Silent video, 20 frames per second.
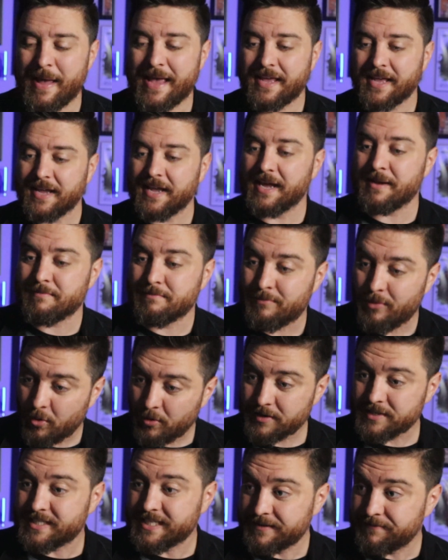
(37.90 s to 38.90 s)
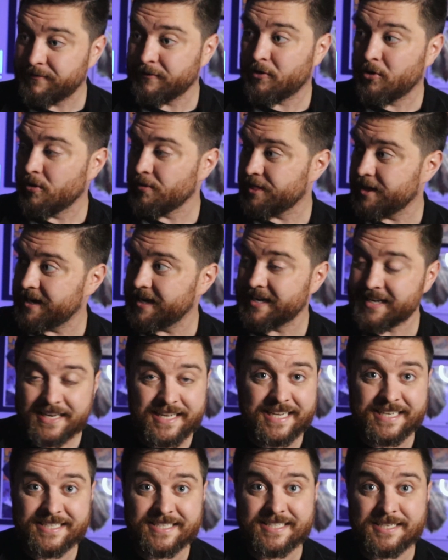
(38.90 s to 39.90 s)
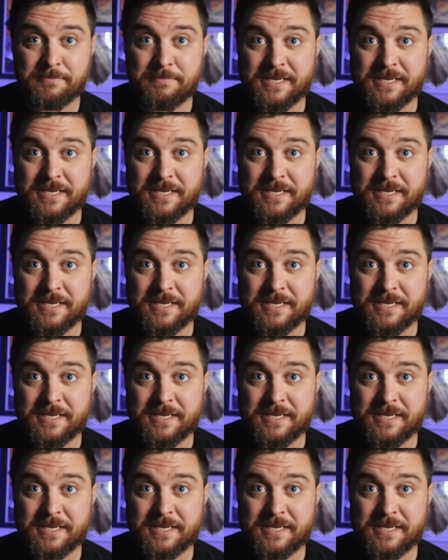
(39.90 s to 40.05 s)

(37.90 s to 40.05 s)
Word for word: making it more difficult than it needs to